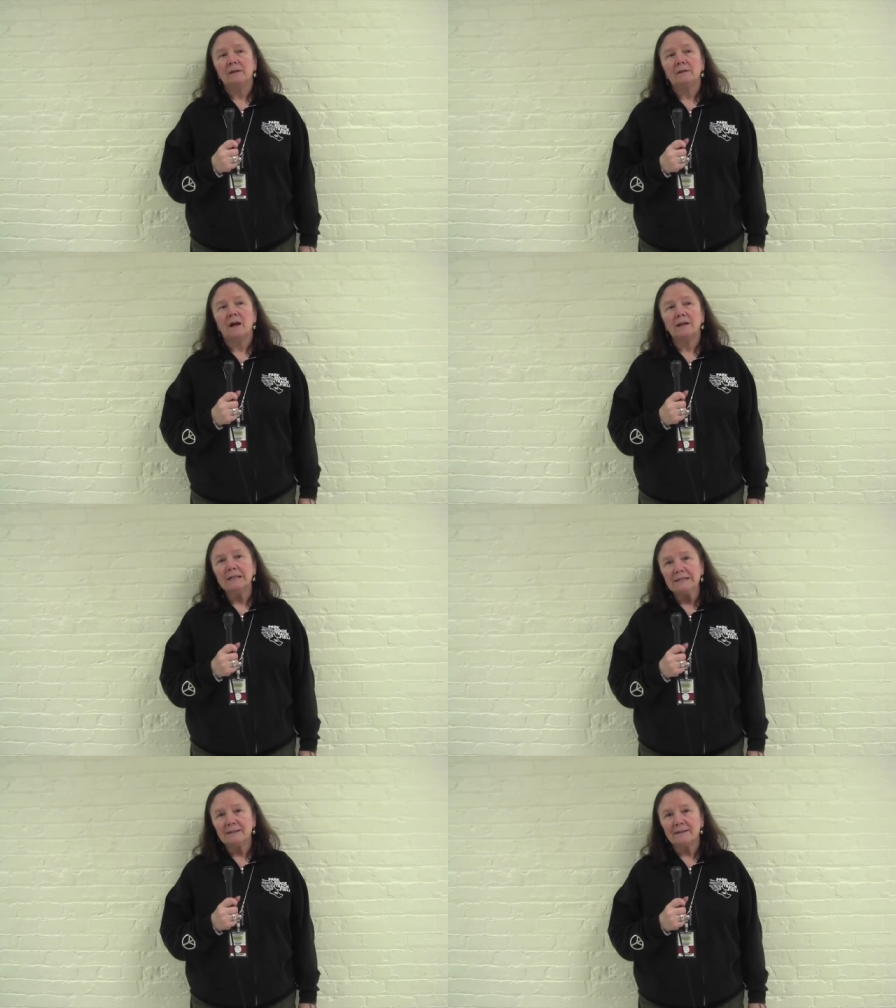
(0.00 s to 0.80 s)
Not
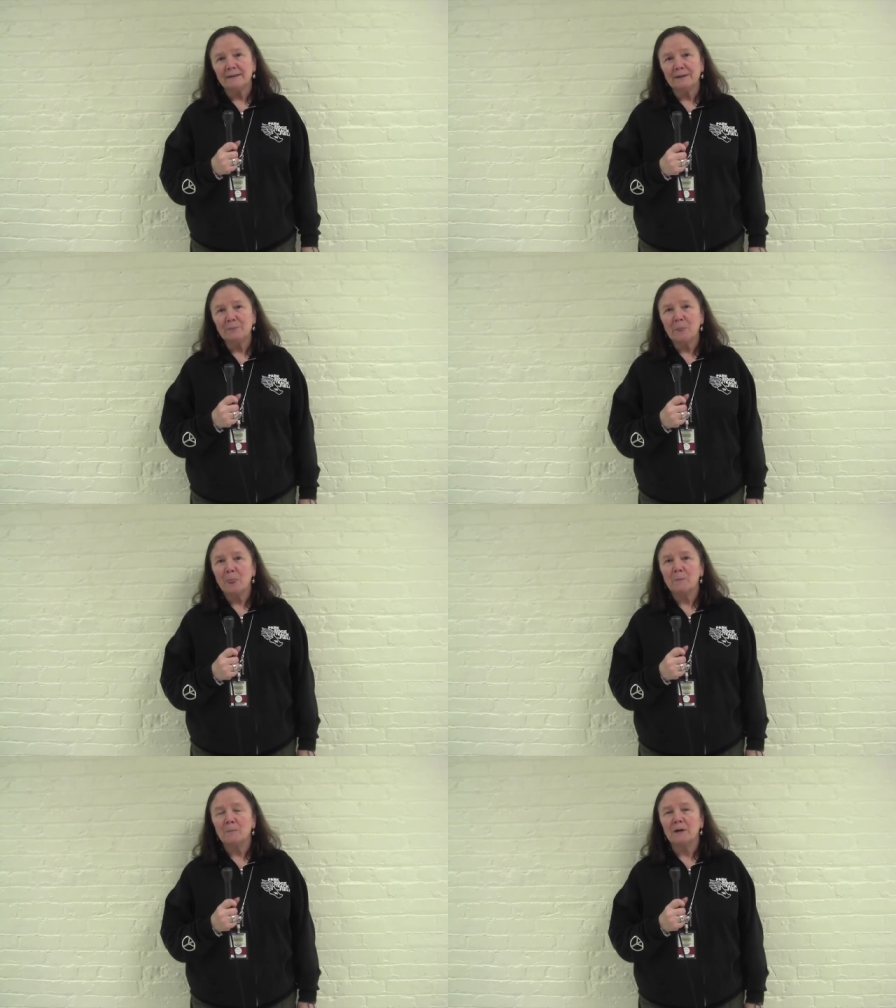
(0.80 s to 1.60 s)
an easy thing,
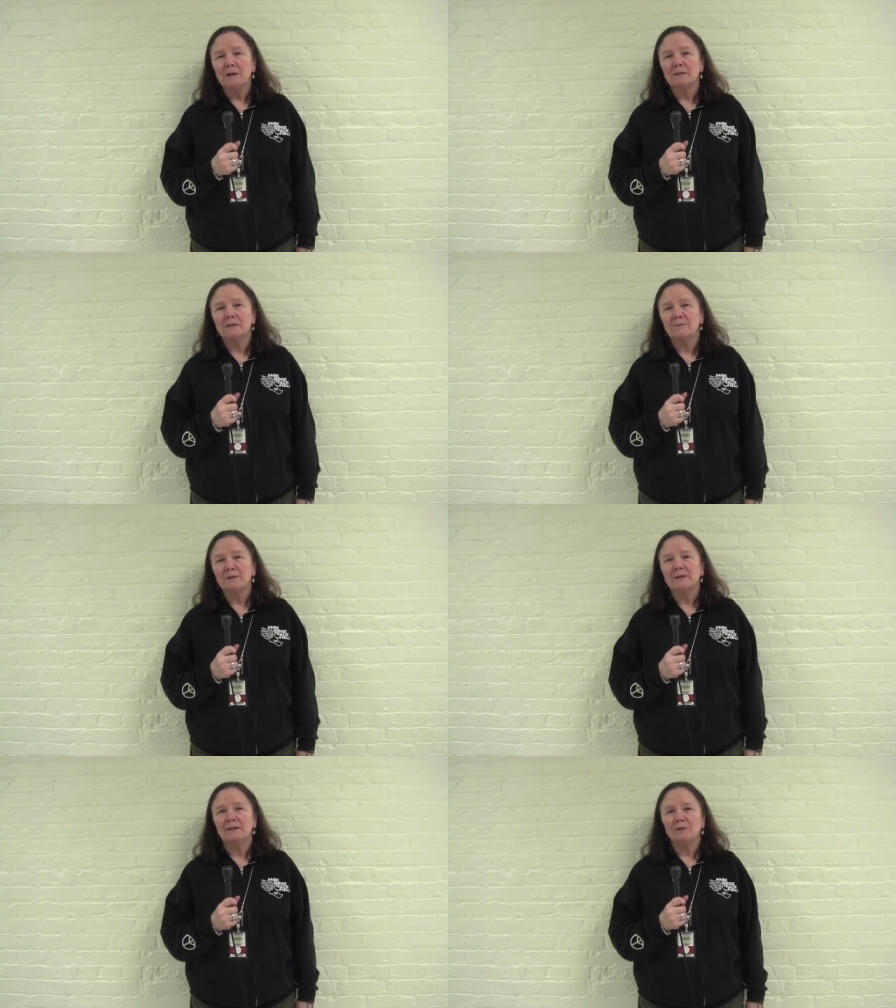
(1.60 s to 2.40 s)
but
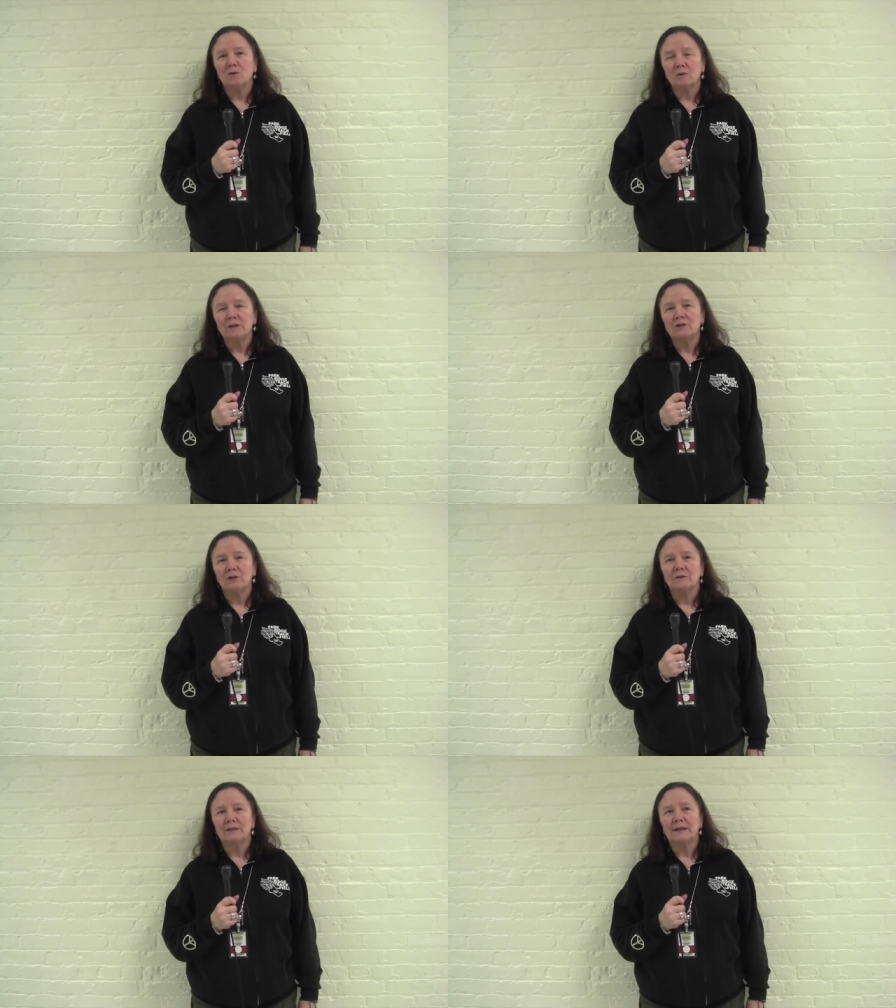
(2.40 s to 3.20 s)
something that they're already
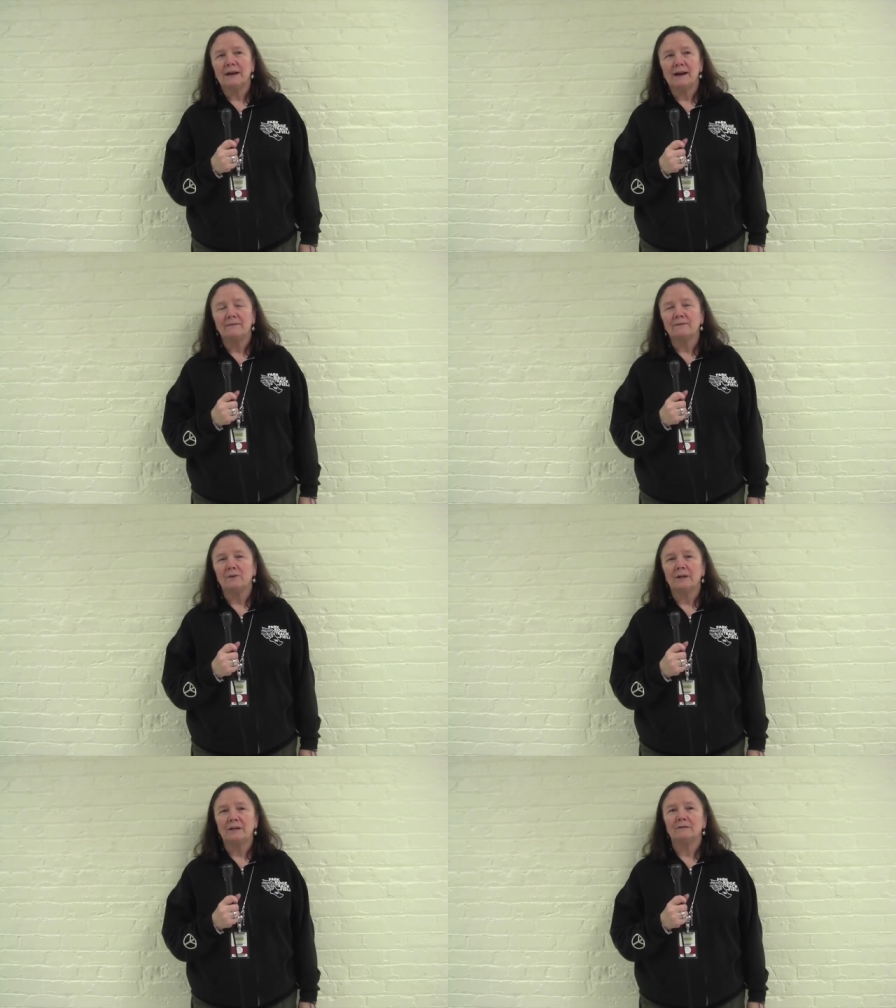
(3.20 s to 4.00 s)
showing they have
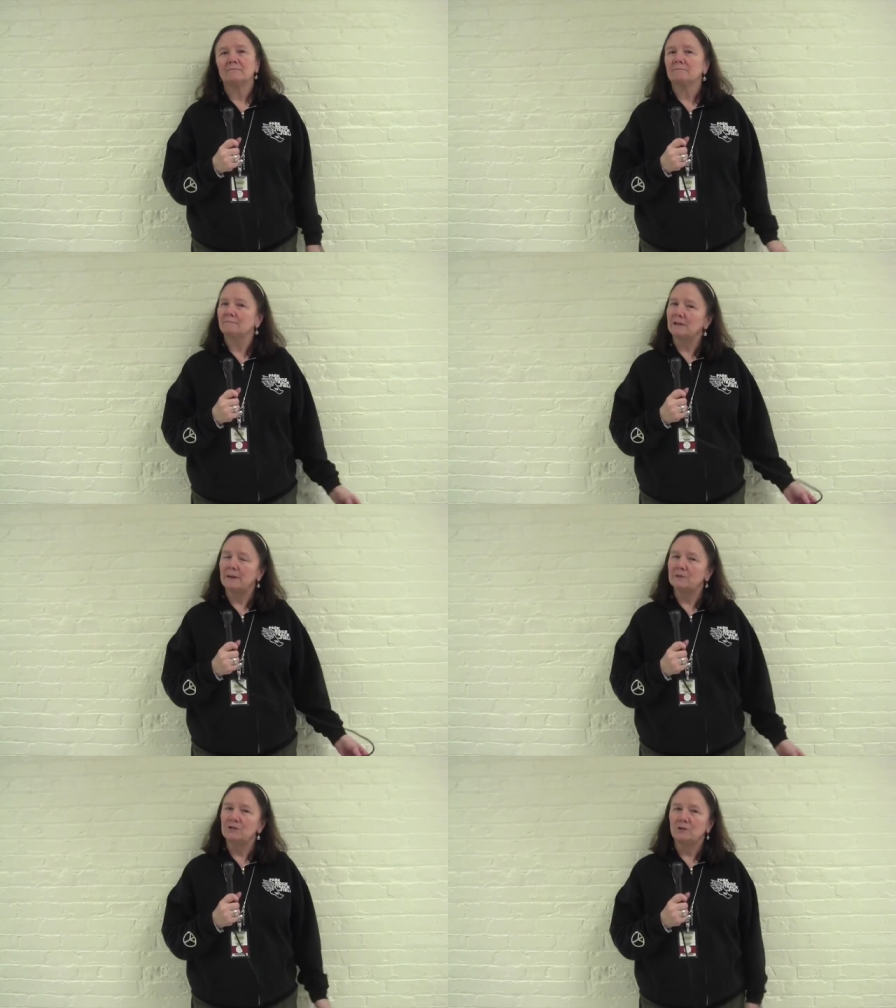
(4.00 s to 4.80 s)
great
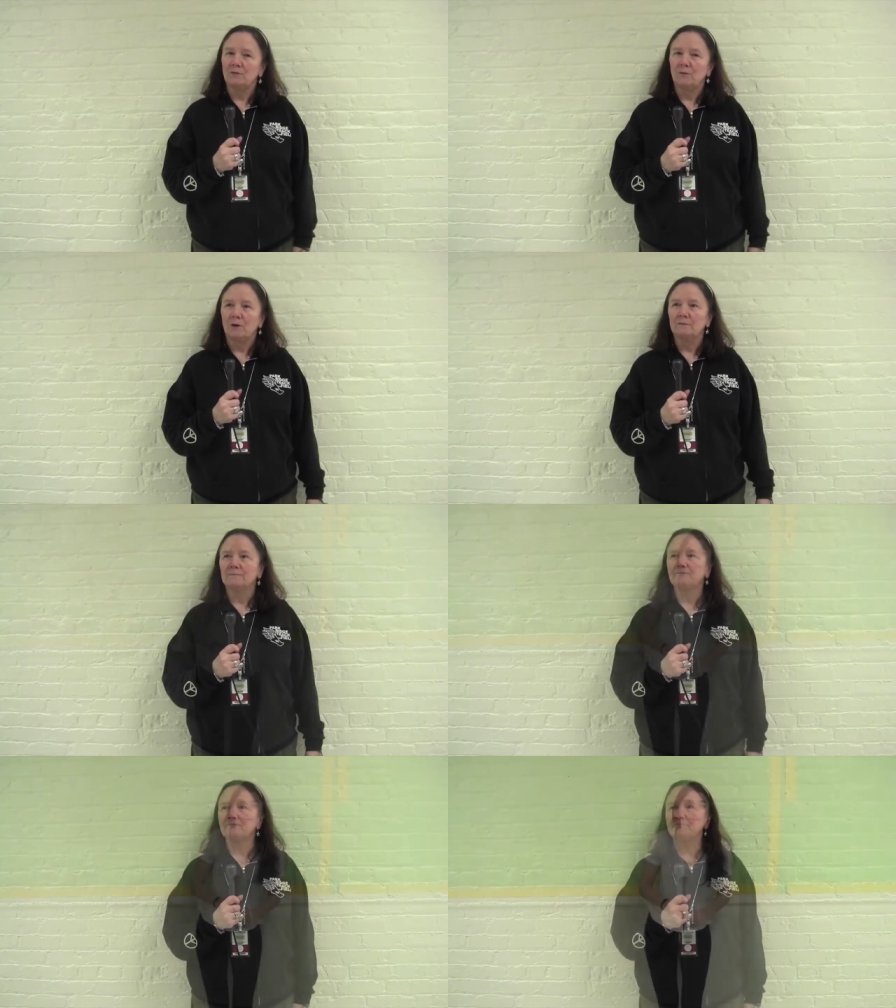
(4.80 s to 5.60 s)
aptitude for.
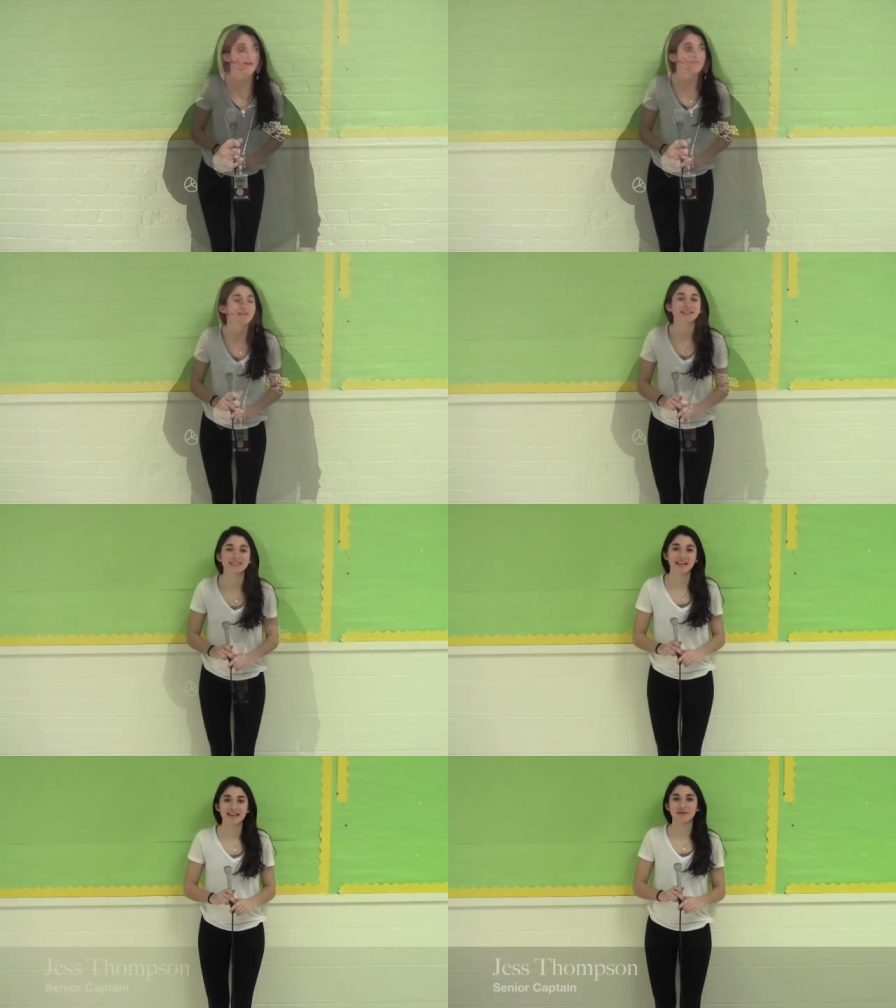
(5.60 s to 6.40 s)
I'm
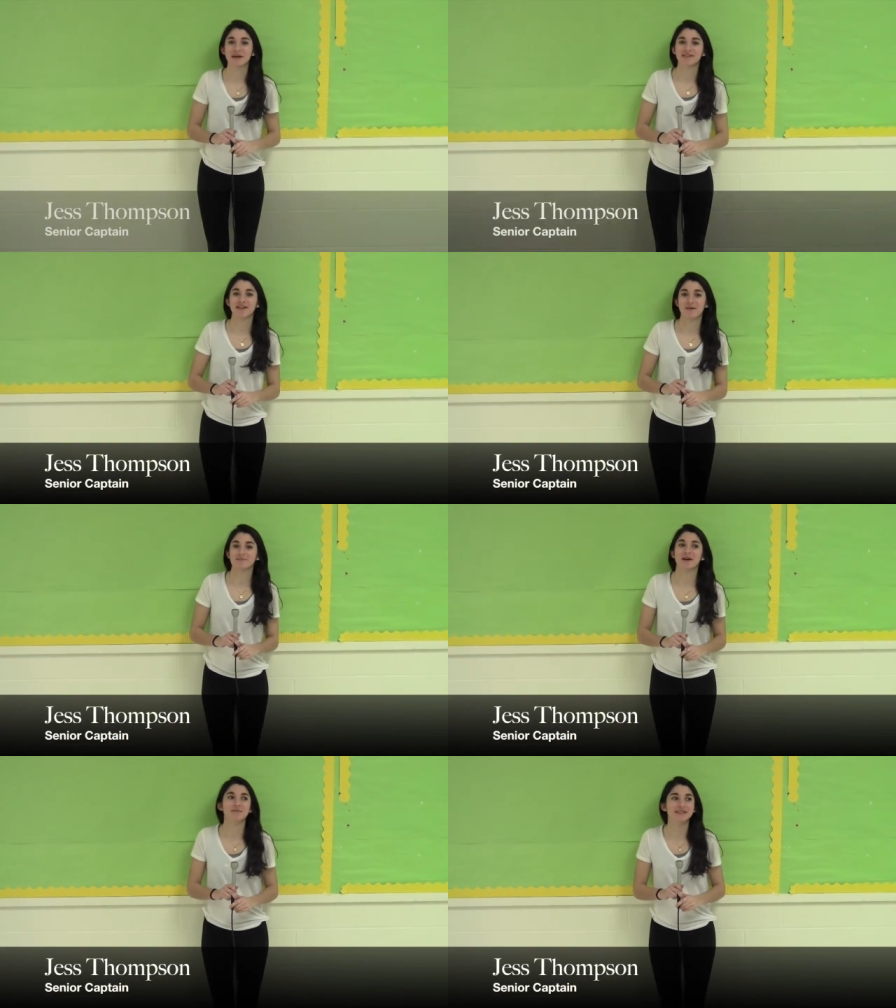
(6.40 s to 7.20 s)
excited about the
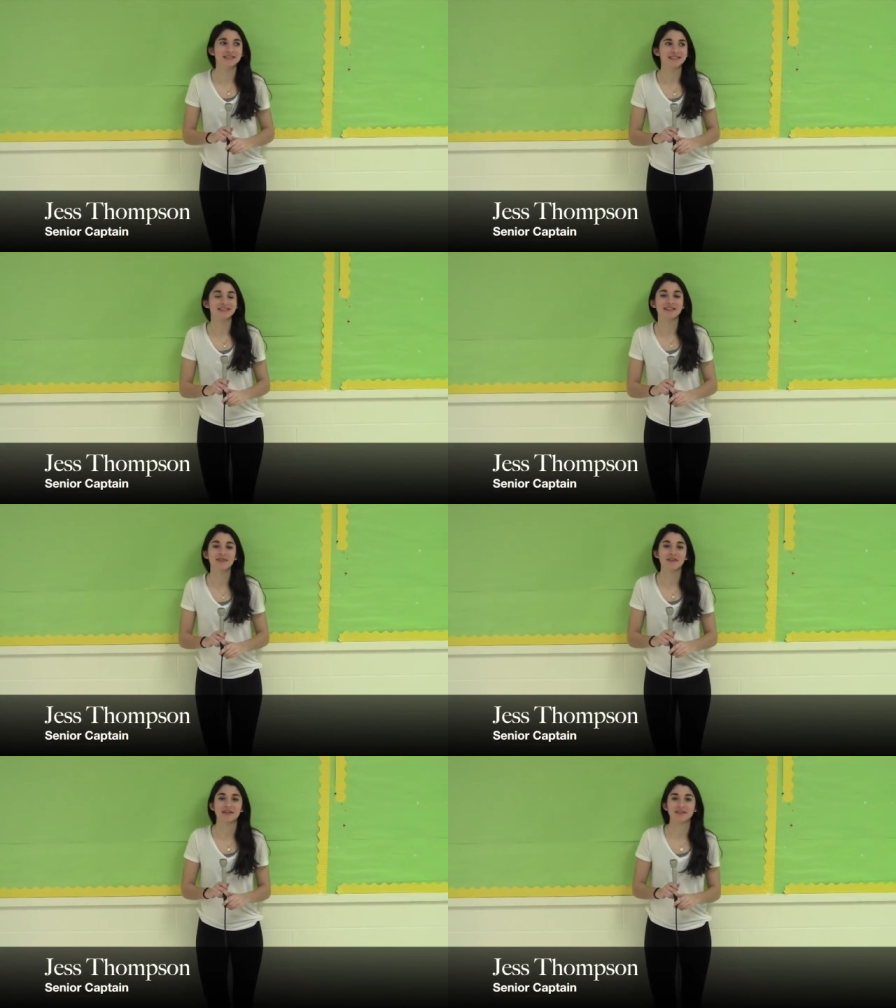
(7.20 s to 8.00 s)
upcoming season.
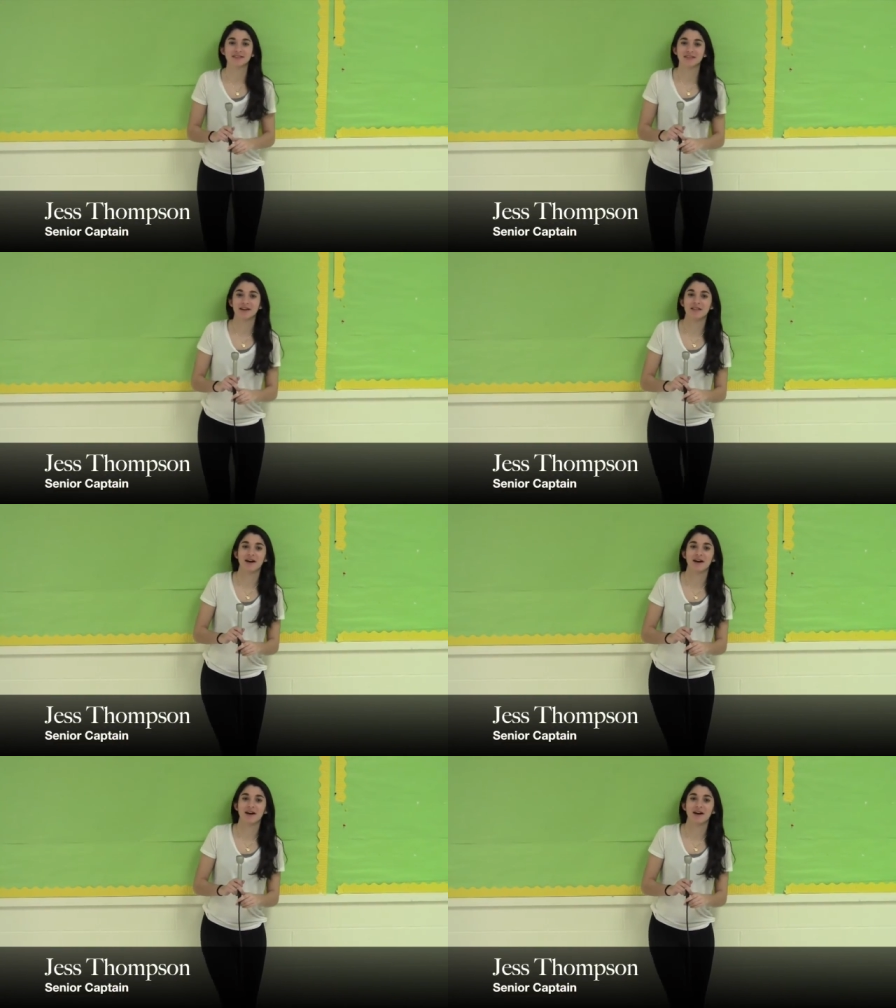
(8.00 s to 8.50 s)
There's a